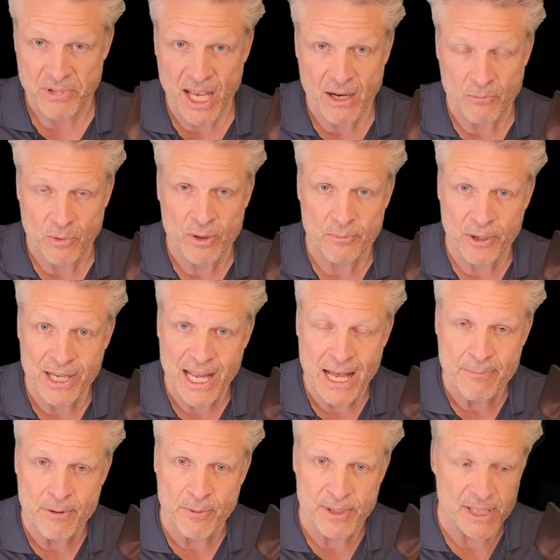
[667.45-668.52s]
Yeah, we're pretty
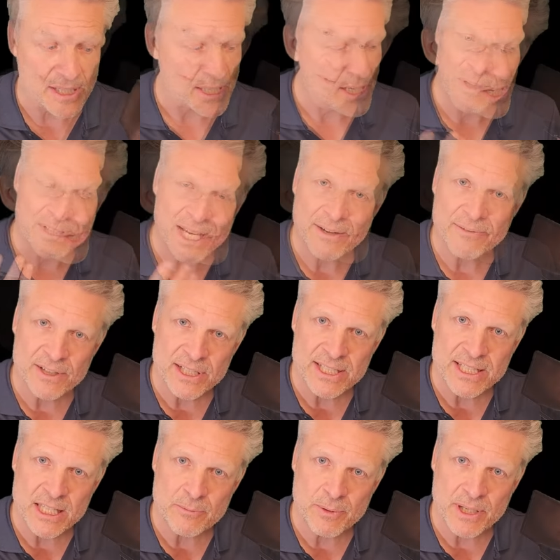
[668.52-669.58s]
happy with it. We're
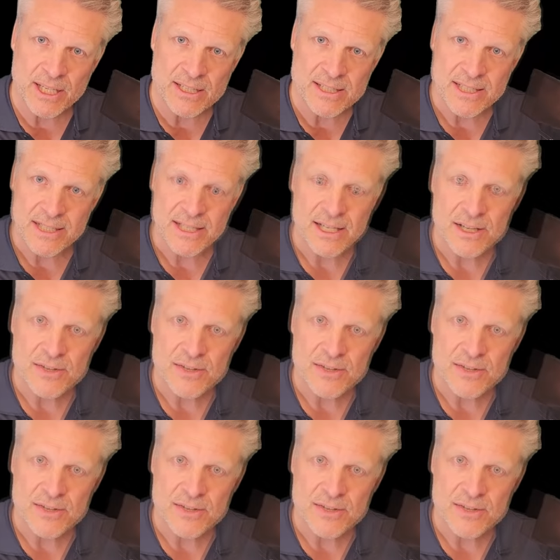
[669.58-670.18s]
definitely keeping it.